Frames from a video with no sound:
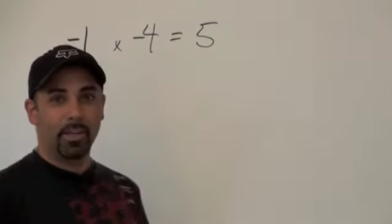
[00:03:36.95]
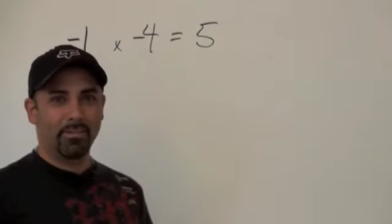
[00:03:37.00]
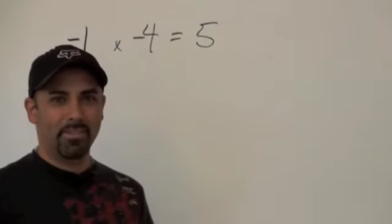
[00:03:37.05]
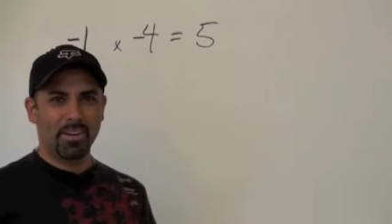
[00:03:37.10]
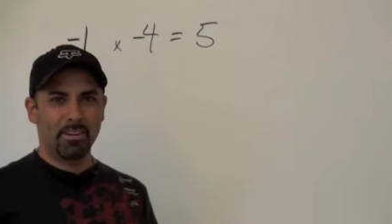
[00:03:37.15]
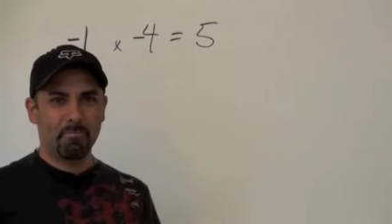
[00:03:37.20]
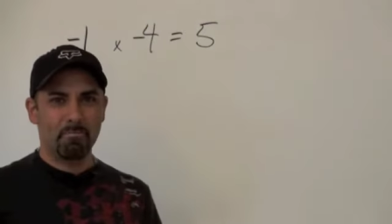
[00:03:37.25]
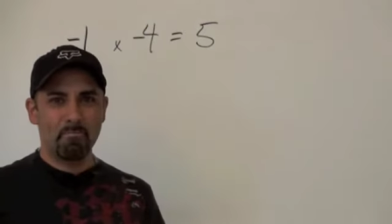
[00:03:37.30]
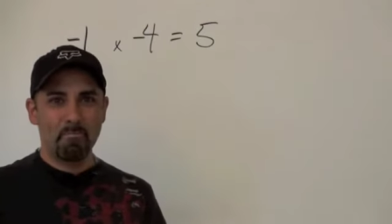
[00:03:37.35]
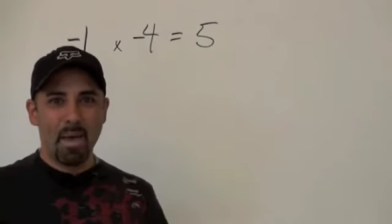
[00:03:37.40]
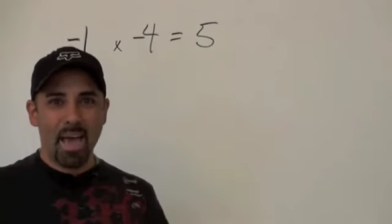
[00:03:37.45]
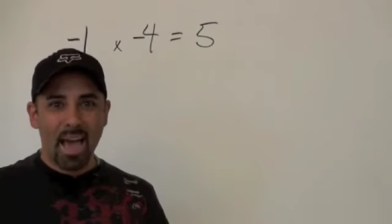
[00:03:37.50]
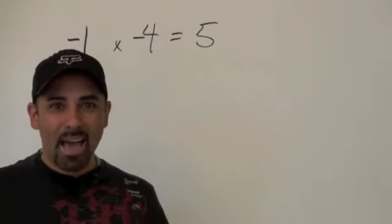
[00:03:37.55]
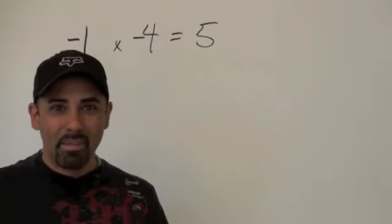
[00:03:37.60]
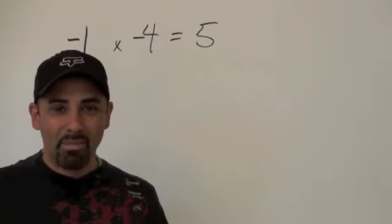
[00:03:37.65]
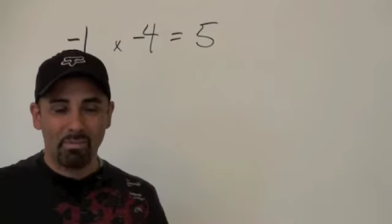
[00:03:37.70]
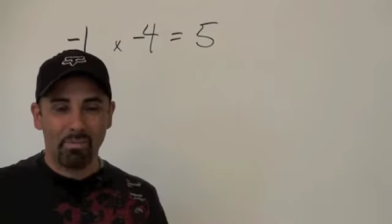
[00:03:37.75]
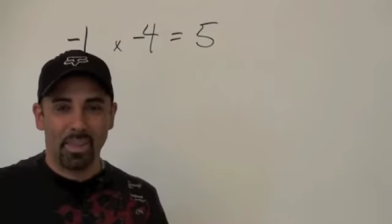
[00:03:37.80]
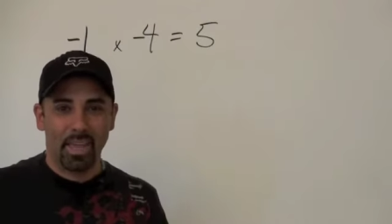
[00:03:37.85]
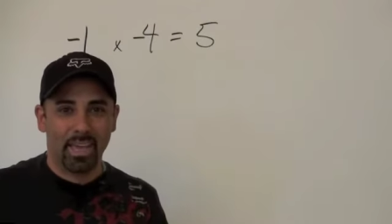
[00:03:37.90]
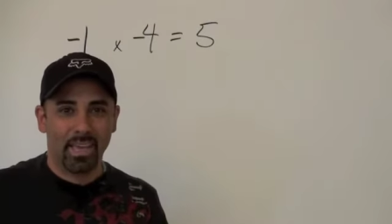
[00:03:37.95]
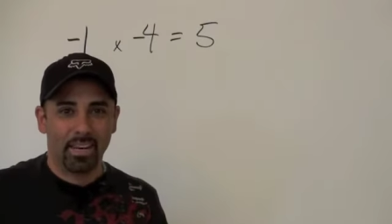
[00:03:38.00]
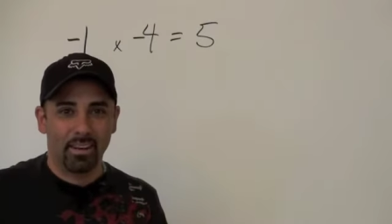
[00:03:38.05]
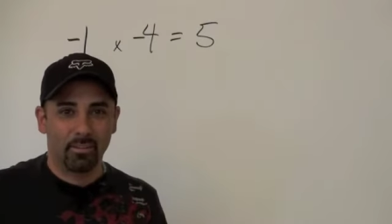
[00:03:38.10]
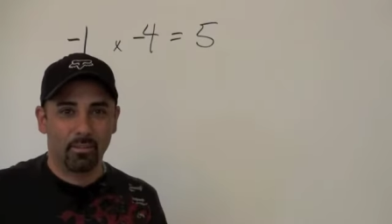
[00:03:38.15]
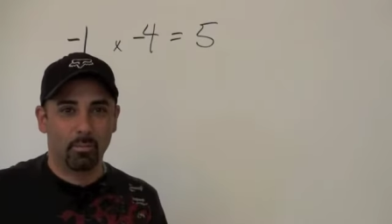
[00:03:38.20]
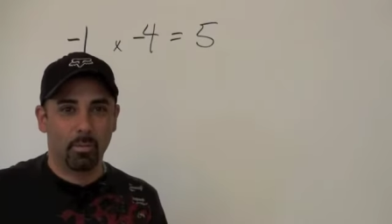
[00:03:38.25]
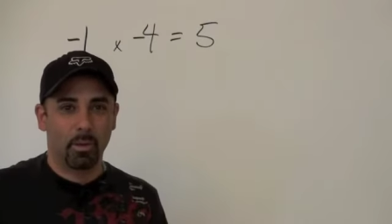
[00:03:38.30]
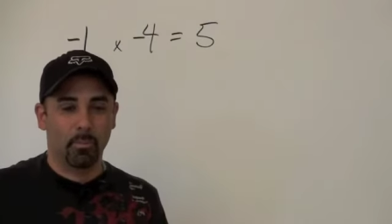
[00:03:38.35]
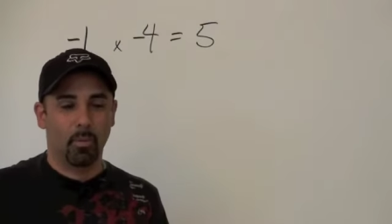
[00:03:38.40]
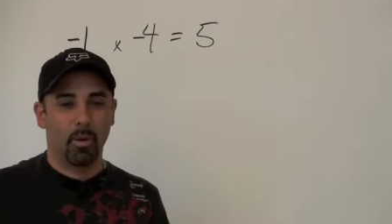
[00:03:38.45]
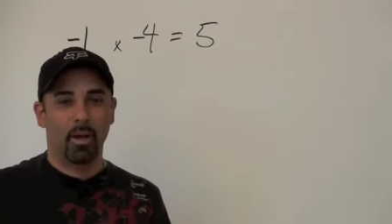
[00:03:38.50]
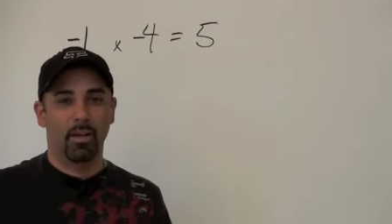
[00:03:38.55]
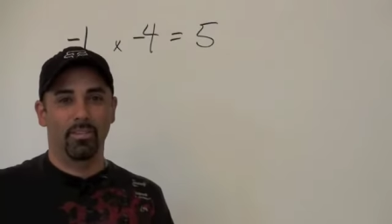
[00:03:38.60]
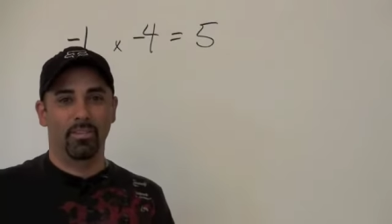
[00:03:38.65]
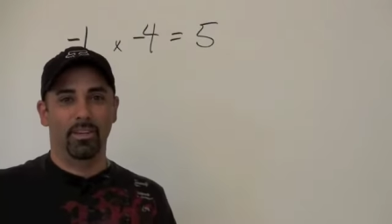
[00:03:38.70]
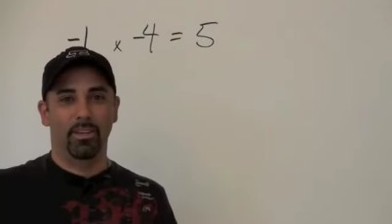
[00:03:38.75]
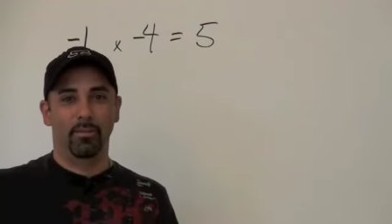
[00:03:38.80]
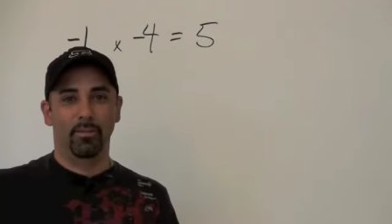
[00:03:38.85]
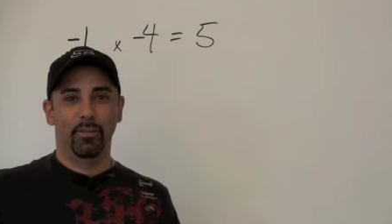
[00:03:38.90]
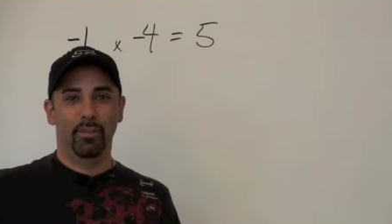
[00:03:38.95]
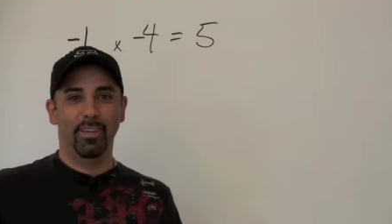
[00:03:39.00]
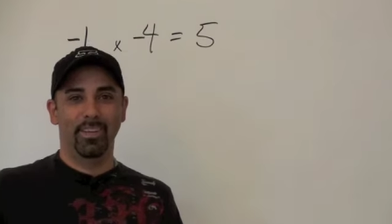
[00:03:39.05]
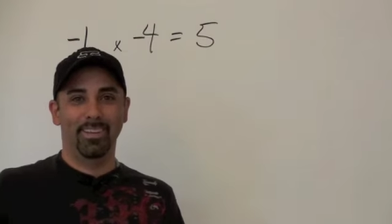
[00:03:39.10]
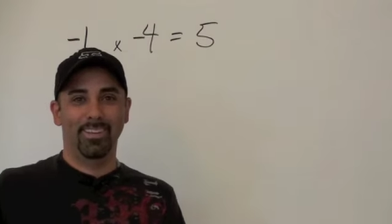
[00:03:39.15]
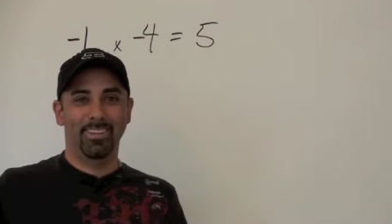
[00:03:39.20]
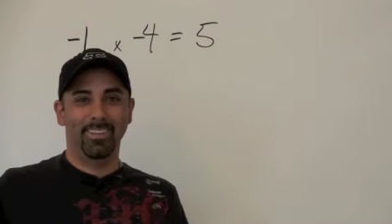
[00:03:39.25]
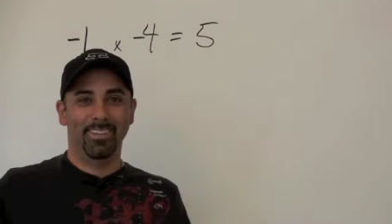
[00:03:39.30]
Even in math, negatives make positives.